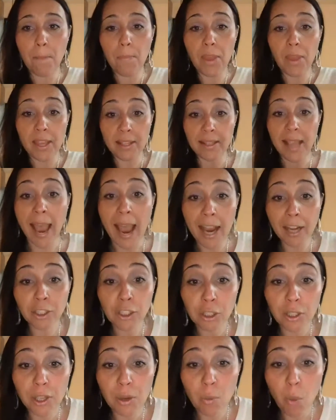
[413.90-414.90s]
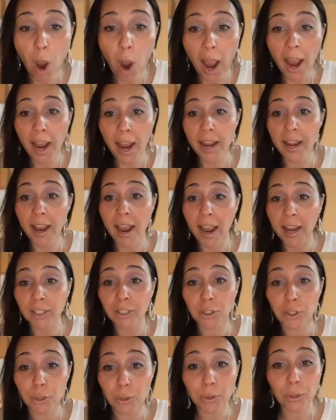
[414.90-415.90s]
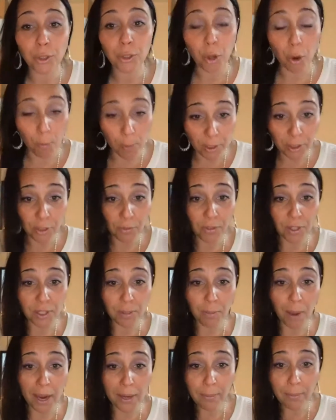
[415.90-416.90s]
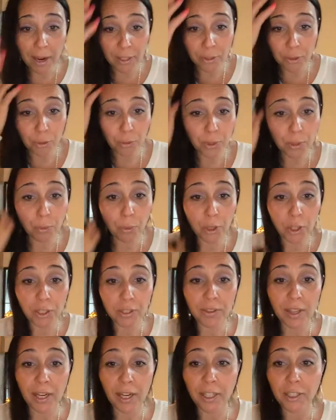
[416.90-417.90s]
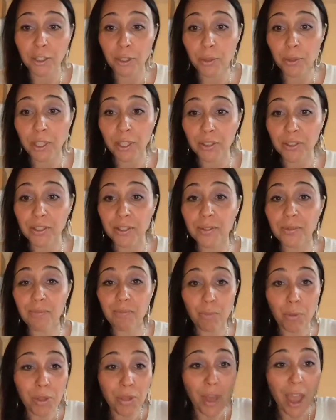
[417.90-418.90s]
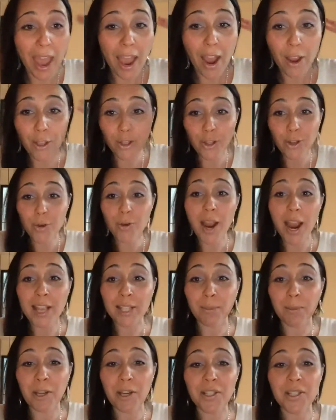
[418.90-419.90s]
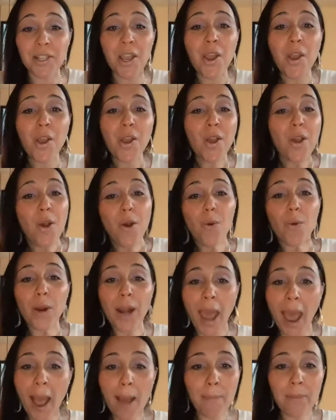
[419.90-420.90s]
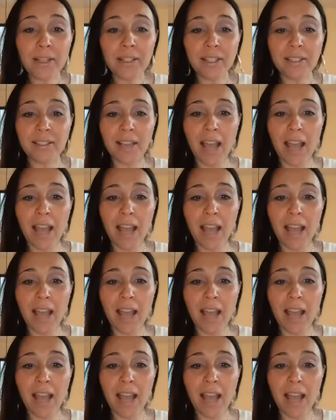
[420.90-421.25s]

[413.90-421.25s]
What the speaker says: is actually why I do so much of this mind mastery work that I do here with you guys. Because what happened is